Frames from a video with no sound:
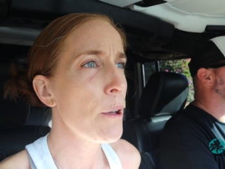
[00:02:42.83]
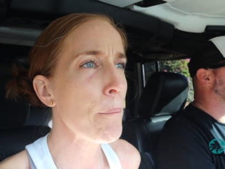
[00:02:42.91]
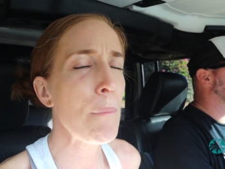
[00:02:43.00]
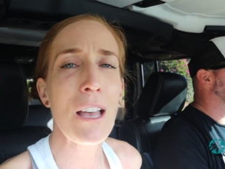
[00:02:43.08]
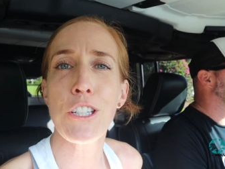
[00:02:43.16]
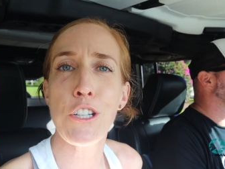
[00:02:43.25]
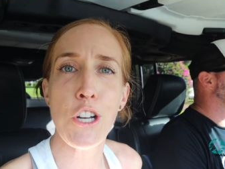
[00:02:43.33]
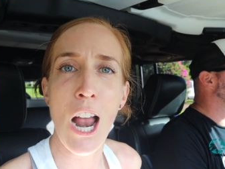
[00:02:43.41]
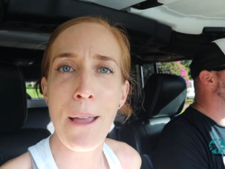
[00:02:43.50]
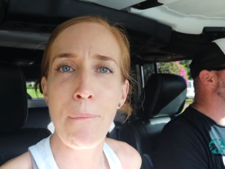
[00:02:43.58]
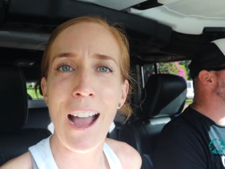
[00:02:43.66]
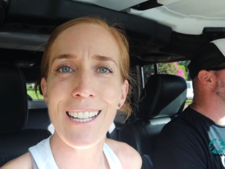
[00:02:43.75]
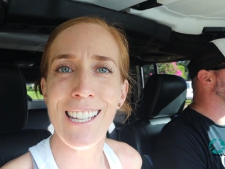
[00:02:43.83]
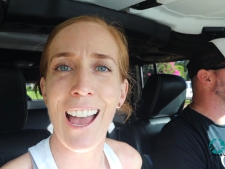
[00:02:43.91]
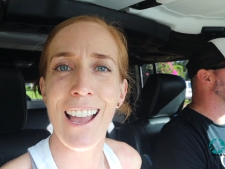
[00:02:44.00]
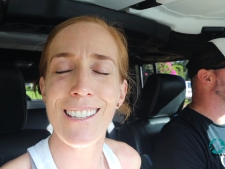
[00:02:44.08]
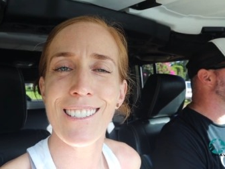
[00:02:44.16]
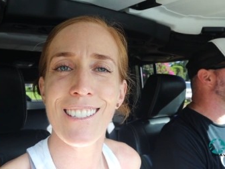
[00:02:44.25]
must try Mai
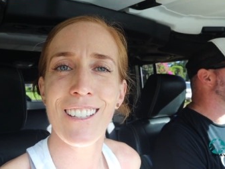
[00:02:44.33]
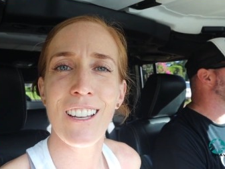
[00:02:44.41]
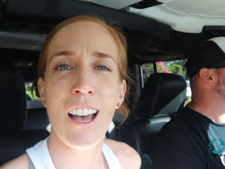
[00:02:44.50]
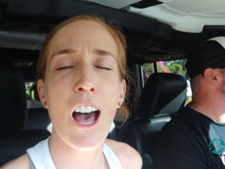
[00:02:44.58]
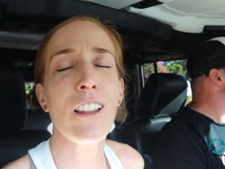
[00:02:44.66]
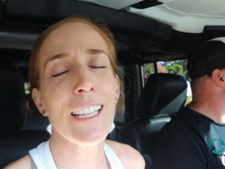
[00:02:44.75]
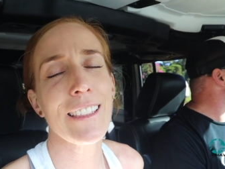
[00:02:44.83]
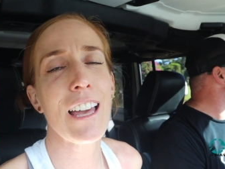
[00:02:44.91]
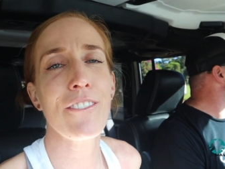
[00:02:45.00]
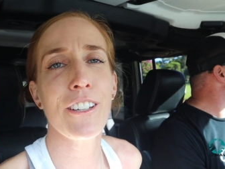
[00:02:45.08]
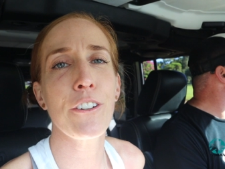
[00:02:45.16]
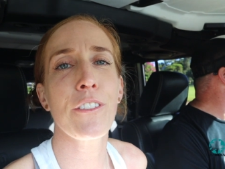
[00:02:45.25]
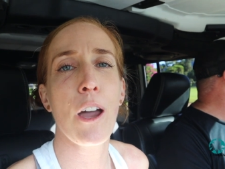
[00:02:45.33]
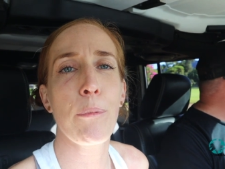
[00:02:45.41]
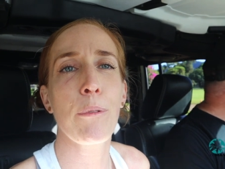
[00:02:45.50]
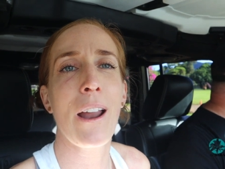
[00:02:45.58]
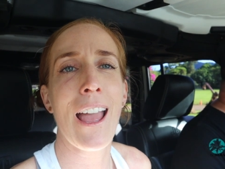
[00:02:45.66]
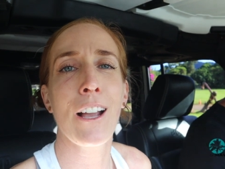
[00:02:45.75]
Tais. I'll link that video in the
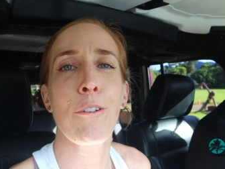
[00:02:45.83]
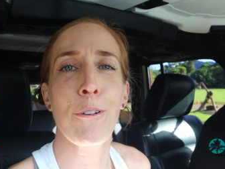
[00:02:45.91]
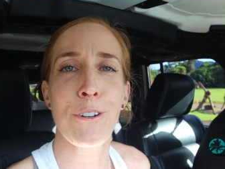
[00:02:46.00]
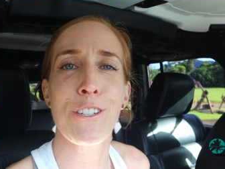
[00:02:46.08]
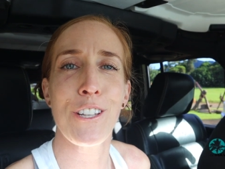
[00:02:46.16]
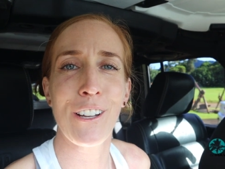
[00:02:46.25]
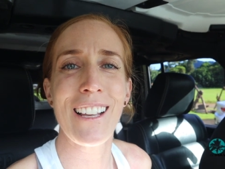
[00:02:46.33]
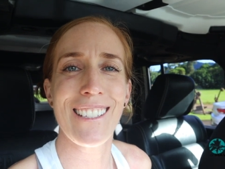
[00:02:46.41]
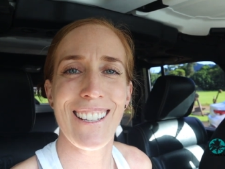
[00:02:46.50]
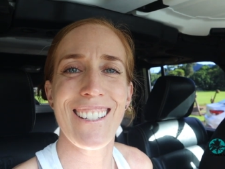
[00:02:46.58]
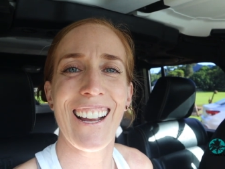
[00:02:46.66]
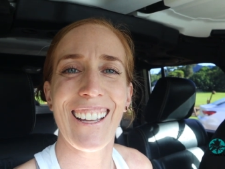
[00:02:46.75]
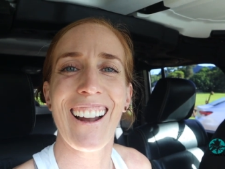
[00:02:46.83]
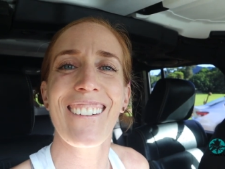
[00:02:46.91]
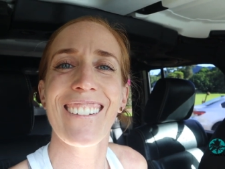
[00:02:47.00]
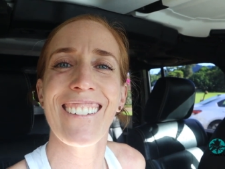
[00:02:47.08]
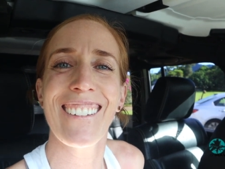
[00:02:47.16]
upper right hand corner so you guys can check it out.